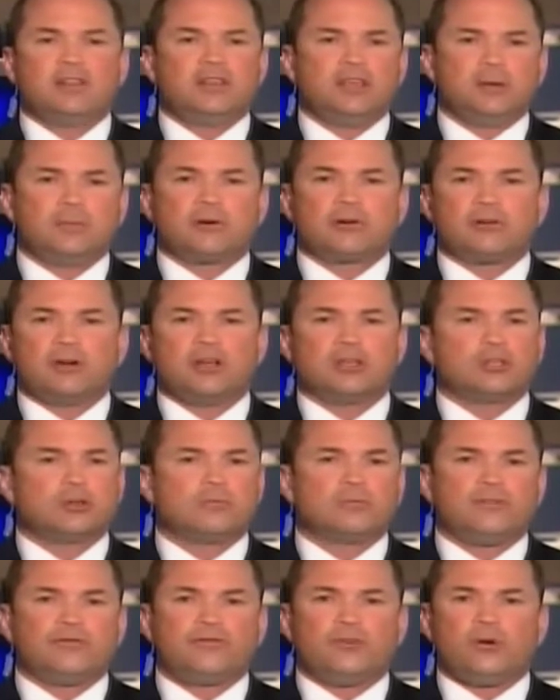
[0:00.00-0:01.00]
The
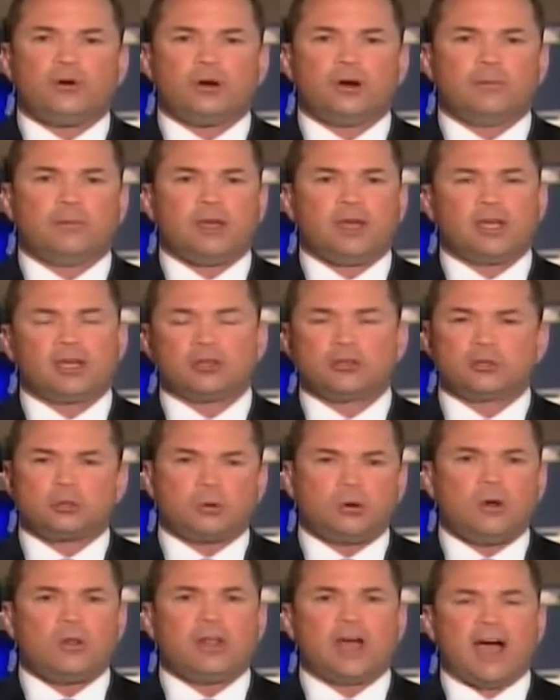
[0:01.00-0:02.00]
Immigration Reform and
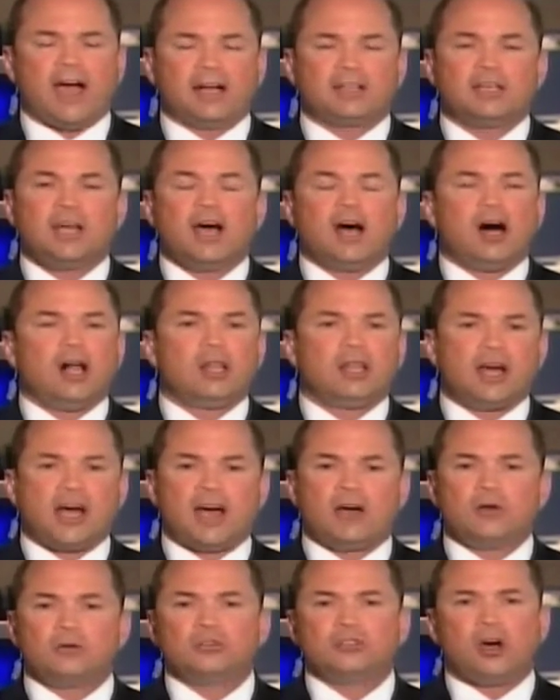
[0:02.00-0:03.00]
Control Act
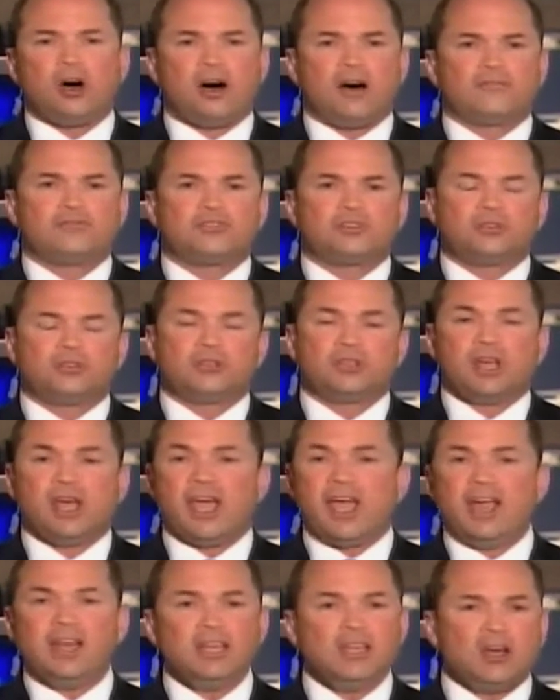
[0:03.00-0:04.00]
allows officers,
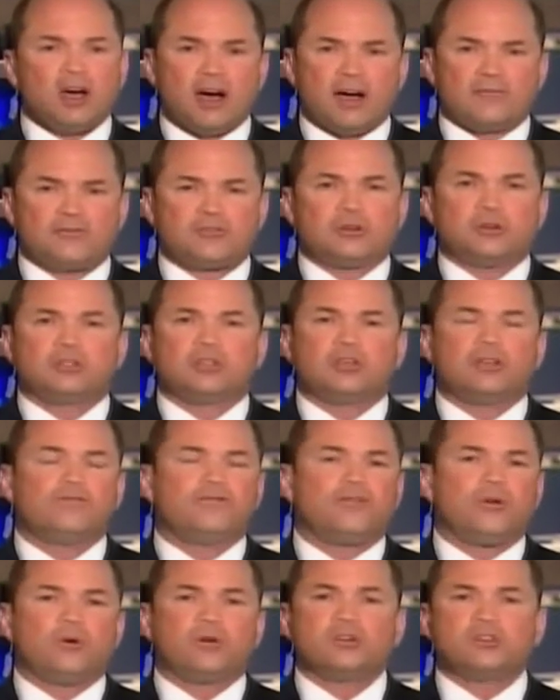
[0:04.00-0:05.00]
any officer, to
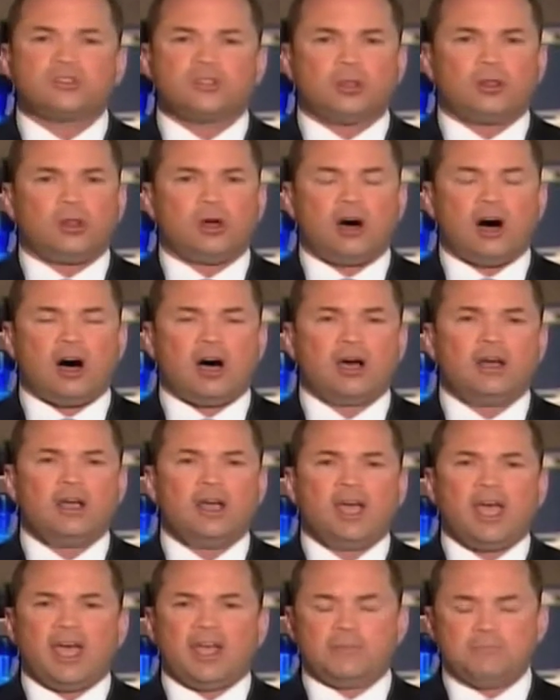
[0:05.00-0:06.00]
enforce the law
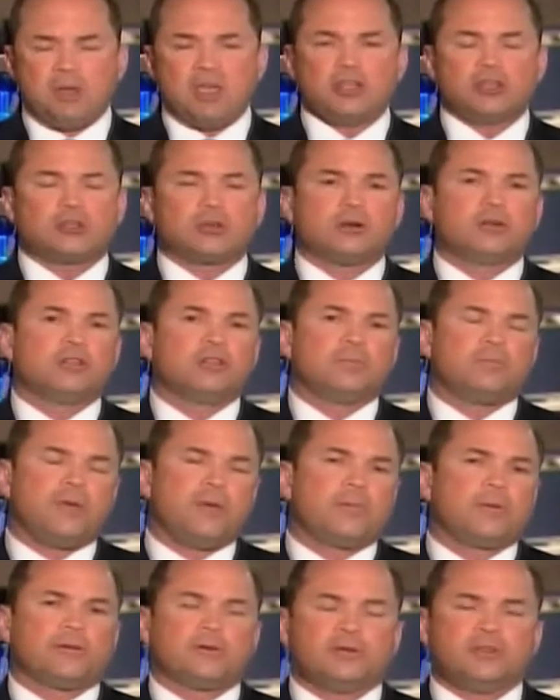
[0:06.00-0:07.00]
and make sure that
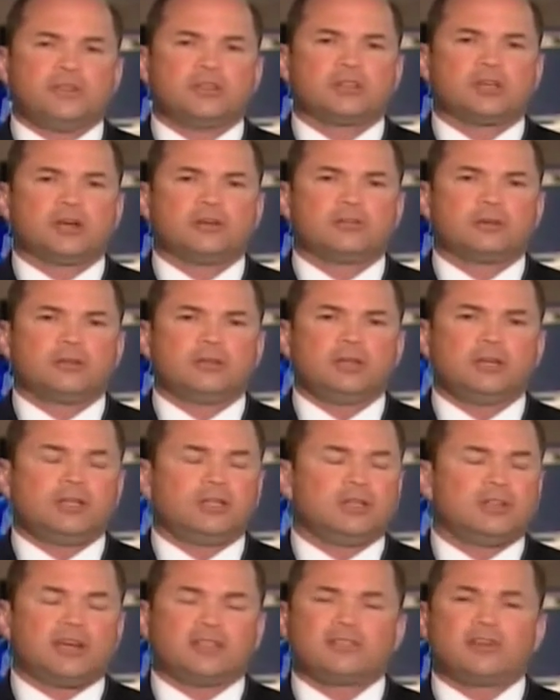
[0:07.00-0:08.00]
people are in this country
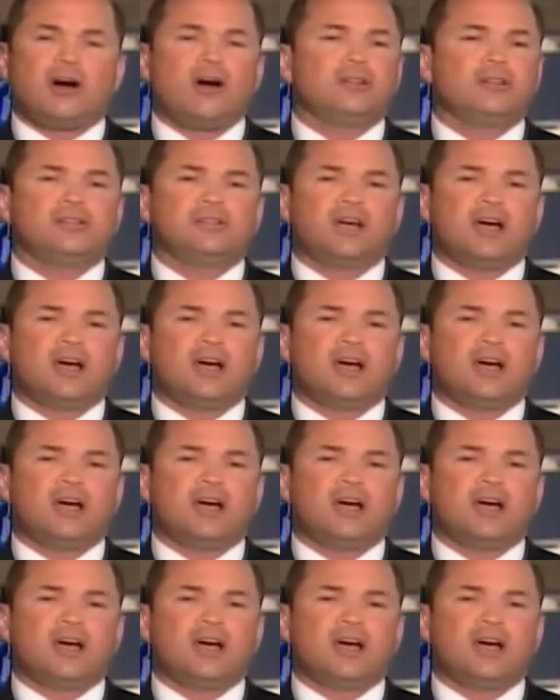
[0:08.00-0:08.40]
illegally. That's all it